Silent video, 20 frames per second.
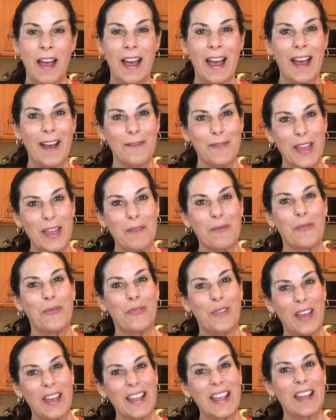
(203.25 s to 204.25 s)
Have a
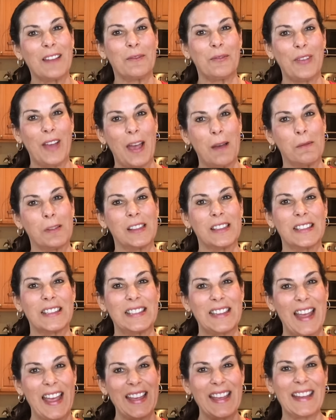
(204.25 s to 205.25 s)
fit and fabulous
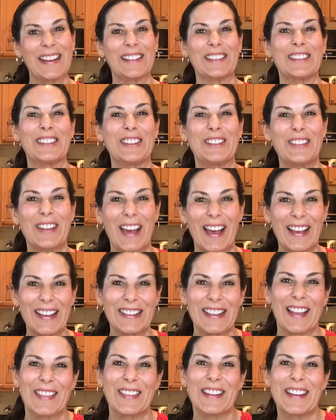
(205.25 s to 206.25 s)
day, and I'll see you
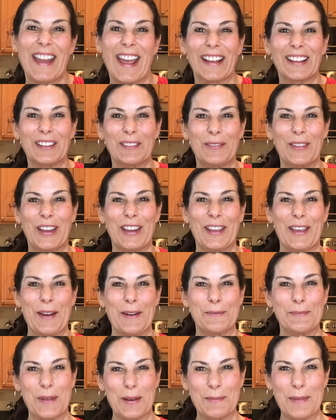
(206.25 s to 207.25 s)
guys on the next video.
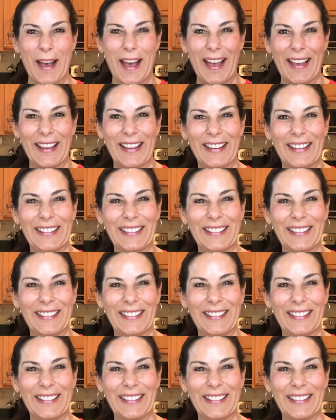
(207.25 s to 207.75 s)
Bye-bye.